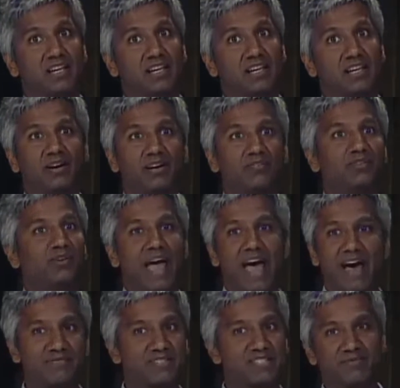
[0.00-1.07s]
if you
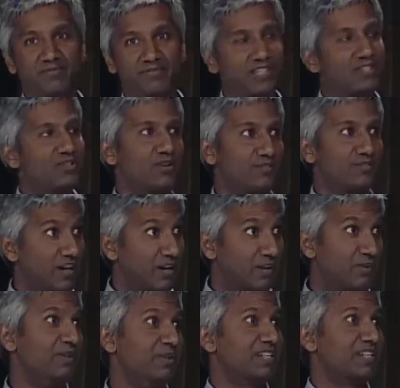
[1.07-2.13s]
have some feature
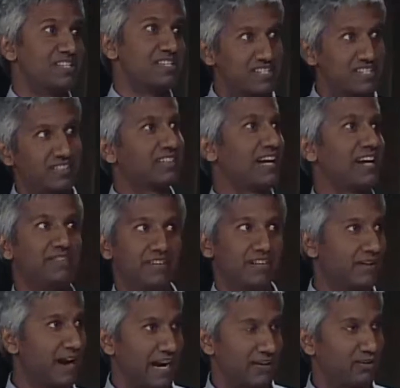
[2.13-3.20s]
phone, you can still kind
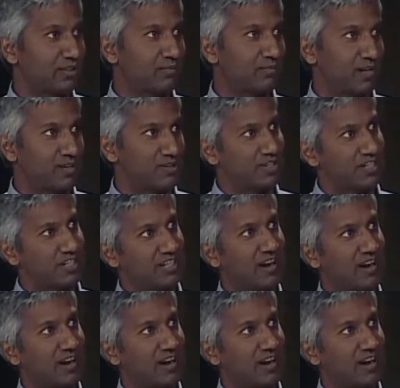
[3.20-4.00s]
of interact with the merchant.